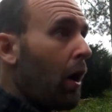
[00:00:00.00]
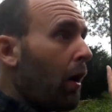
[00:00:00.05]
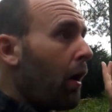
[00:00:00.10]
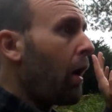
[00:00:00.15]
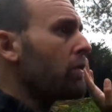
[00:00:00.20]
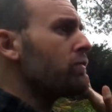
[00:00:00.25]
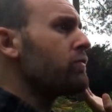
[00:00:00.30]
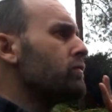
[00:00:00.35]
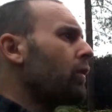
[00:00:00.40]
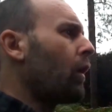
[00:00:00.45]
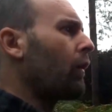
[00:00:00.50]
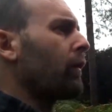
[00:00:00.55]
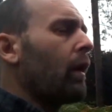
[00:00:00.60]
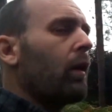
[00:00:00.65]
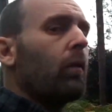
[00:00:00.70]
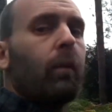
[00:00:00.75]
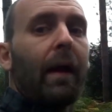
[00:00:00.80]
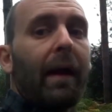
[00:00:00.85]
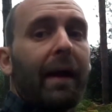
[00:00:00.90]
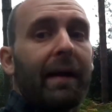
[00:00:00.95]
I do not
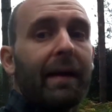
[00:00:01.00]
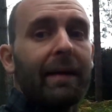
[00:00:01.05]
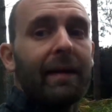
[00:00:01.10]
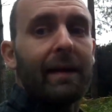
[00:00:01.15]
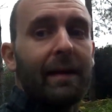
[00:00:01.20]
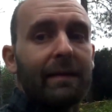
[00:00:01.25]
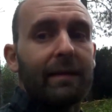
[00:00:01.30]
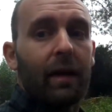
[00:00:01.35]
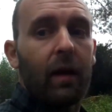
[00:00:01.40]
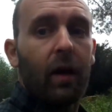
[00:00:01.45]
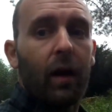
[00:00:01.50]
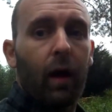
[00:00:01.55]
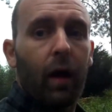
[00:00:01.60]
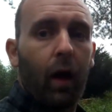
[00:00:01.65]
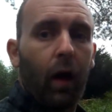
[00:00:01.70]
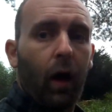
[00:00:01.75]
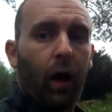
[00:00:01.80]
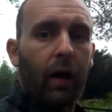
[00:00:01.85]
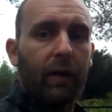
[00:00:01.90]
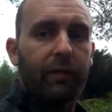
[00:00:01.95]
know where he is.
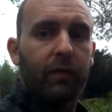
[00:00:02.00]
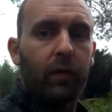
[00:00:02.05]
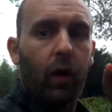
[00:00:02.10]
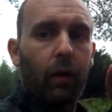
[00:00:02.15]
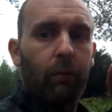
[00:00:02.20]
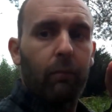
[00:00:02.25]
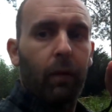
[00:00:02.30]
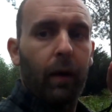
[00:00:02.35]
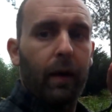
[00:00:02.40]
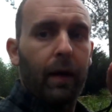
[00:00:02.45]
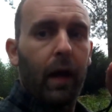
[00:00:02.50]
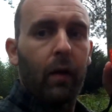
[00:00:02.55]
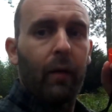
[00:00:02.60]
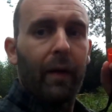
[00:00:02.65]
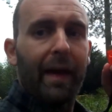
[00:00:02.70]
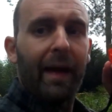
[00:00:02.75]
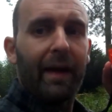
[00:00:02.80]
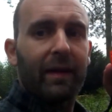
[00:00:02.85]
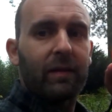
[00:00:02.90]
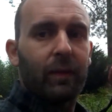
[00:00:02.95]
I've got my
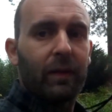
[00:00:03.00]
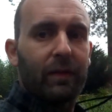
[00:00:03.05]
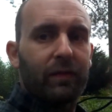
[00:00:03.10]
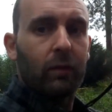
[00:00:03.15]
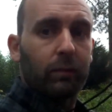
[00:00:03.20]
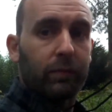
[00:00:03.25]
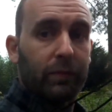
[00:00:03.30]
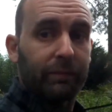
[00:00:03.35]
OEX whistle